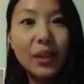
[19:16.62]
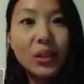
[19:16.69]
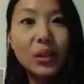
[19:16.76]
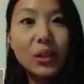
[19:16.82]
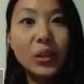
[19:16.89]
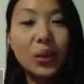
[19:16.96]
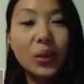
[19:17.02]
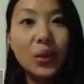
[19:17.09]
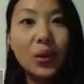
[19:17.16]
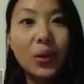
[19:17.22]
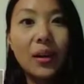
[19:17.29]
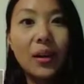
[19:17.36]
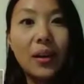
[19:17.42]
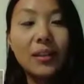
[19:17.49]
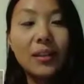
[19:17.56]

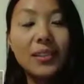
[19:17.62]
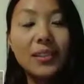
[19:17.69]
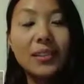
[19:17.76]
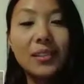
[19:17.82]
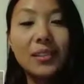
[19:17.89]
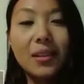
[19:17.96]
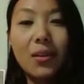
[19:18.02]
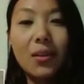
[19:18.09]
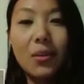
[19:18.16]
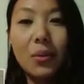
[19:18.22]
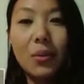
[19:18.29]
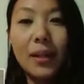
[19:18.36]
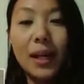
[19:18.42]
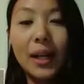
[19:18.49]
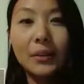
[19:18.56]
Sure. So
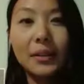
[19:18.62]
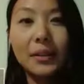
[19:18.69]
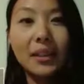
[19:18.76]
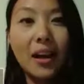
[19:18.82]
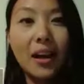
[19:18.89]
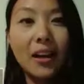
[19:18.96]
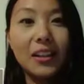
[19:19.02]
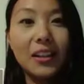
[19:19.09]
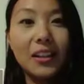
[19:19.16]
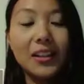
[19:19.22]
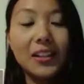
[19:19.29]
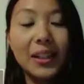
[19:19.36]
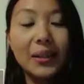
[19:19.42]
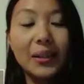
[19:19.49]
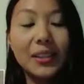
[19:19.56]
when I was in
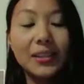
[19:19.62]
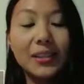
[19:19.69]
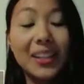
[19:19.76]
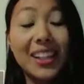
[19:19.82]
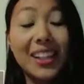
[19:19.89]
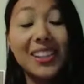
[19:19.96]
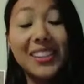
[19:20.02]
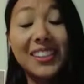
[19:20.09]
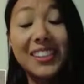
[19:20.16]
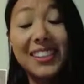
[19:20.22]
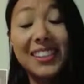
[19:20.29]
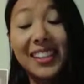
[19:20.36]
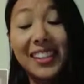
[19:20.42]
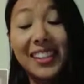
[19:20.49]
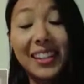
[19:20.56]
college, I was actually
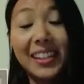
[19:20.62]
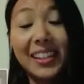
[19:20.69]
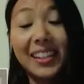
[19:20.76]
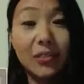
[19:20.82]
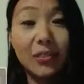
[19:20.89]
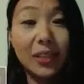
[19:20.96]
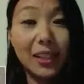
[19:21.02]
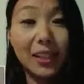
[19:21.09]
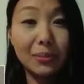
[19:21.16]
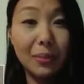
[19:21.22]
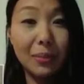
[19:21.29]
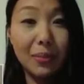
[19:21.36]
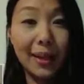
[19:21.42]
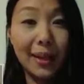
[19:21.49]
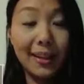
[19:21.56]
studying
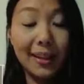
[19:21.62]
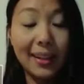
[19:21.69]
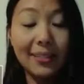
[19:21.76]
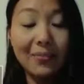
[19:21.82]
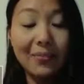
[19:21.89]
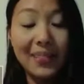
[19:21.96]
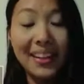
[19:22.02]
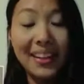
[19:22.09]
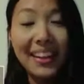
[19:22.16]
investment banking.